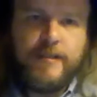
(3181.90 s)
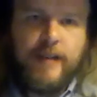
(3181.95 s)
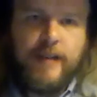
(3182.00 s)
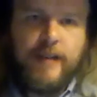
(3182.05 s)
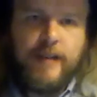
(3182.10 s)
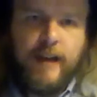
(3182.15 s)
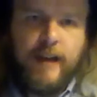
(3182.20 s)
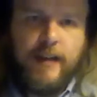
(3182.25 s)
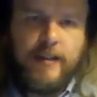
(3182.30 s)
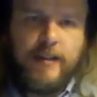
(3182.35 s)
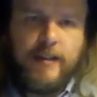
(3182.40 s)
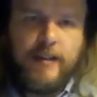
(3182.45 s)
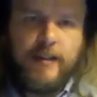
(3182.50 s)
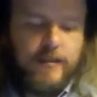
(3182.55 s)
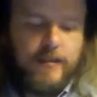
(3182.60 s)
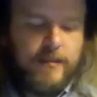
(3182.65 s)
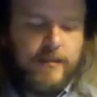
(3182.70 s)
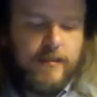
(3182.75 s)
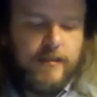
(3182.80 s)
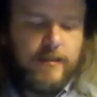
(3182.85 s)
to stay.
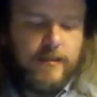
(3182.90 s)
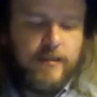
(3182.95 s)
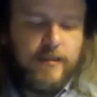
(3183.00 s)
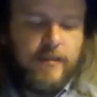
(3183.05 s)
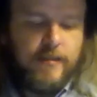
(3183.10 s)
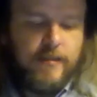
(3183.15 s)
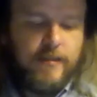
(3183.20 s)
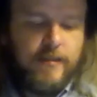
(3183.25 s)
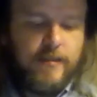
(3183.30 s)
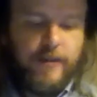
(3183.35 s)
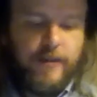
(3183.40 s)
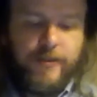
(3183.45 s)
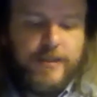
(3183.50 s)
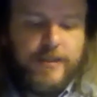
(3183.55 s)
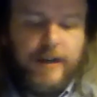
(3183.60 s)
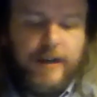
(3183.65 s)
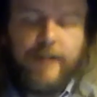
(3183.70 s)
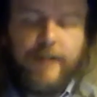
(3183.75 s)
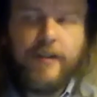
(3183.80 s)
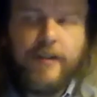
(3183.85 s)
No
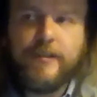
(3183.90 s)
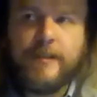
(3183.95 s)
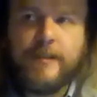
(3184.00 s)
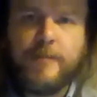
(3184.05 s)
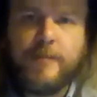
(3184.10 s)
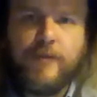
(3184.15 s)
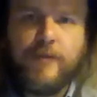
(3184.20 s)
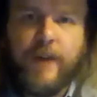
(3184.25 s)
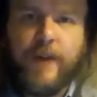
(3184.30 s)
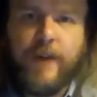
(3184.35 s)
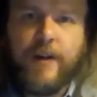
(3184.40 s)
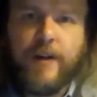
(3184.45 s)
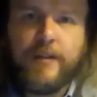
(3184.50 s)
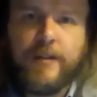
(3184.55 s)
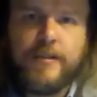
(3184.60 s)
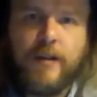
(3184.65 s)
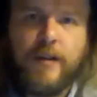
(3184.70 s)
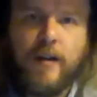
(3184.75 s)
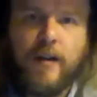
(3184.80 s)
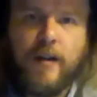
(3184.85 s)
scenario seems fair
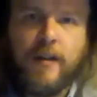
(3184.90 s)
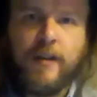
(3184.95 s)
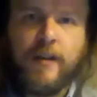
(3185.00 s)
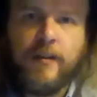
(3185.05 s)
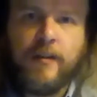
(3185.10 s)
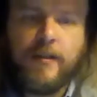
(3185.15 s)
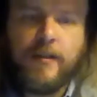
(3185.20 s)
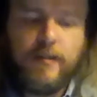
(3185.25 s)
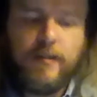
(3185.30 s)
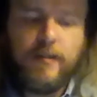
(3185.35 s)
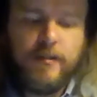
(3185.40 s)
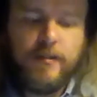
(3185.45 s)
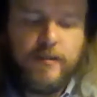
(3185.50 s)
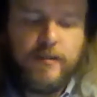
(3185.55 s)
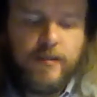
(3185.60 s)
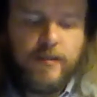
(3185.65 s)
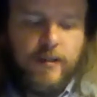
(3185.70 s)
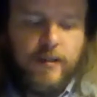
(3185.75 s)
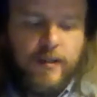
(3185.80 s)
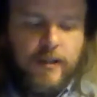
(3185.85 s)
to Starling.
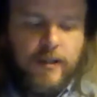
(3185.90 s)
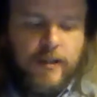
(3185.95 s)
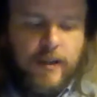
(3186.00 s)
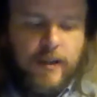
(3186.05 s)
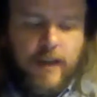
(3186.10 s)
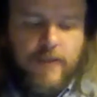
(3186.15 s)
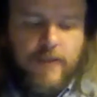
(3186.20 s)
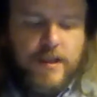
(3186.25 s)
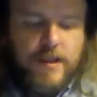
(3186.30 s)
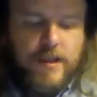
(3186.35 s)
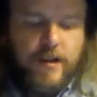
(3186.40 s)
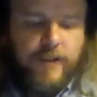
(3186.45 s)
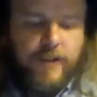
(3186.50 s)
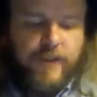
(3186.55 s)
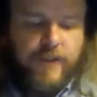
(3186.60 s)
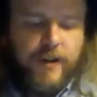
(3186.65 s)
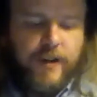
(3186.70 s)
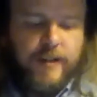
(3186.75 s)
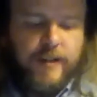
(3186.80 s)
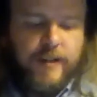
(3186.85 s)
Even though
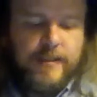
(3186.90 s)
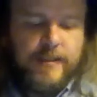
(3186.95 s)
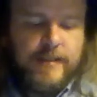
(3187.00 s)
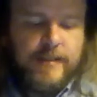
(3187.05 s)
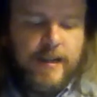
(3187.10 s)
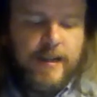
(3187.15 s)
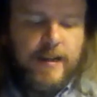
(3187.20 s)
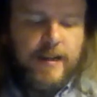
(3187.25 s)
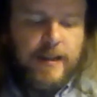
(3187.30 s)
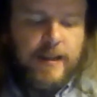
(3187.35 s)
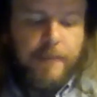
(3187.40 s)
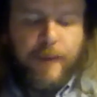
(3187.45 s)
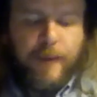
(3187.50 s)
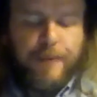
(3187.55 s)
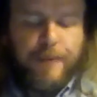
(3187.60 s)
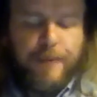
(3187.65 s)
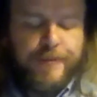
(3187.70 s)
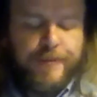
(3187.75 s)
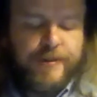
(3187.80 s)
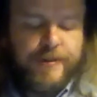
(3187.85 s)
the verdict is in and the
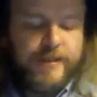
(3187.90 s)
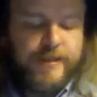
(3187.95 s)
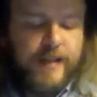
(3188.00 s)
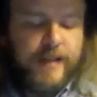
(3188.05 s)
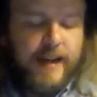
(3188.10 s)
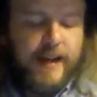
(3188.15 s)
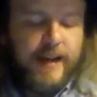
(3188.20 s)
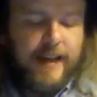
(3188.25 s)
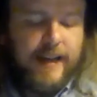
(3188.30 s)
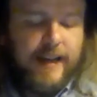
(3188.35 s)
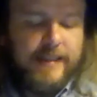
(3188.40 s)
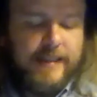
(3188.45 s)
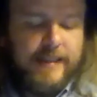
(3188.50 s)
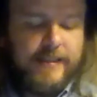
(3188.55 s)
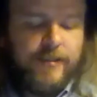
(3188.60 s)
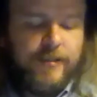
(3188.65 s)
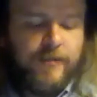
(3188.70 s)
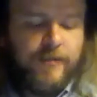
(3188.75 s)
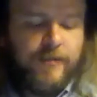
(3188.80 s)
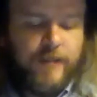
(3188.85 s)
papers are signed, I
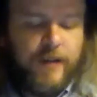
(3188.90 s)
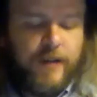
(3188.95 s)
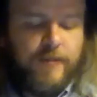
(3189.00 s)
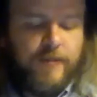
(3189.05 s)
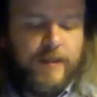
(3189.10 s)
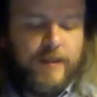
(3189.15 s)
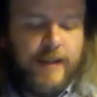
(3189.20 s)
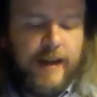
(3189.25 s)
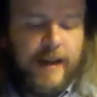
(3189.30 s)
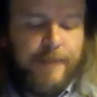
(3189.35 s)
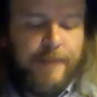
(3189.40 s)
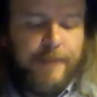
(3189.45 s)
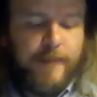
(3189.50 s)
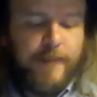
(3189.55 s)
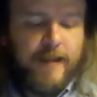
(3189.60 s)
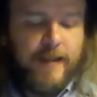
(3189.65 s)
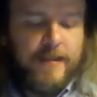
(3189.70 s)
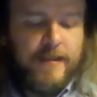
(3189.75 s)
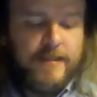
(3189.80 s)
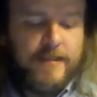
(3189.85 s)
still run with the
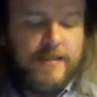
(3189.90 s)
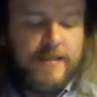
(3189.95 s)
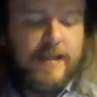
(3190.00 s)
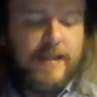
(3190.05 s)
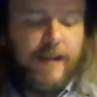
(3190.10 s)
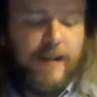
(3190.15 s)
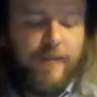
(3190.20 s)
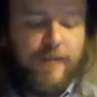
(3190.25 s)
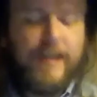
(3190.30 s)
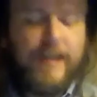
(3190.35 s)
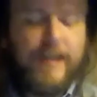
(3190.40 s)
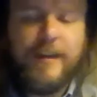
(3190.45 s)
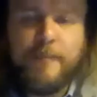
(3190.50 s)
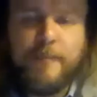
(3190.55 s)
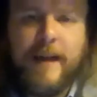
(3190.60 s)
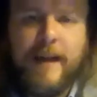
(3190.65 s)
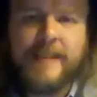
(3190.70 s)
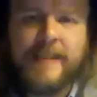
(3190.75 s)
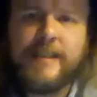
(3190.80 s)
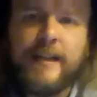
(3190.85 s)
hypothesis that we
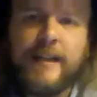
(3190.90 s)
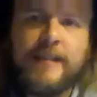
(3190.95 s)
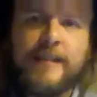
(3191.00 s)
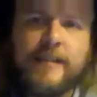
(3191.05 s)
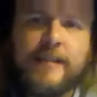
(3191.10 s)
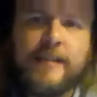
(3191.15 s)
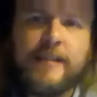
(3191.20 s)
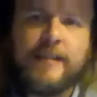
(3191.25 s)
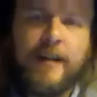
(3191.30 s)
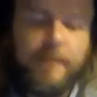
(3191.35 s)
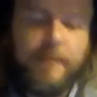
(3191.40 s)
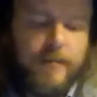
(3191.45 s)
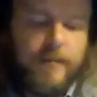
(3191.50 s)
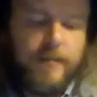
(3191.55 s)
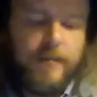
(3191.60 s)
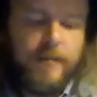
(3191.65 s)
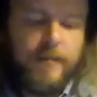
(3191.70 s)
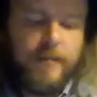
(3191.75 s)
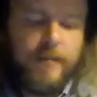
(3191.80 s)
could patch things up.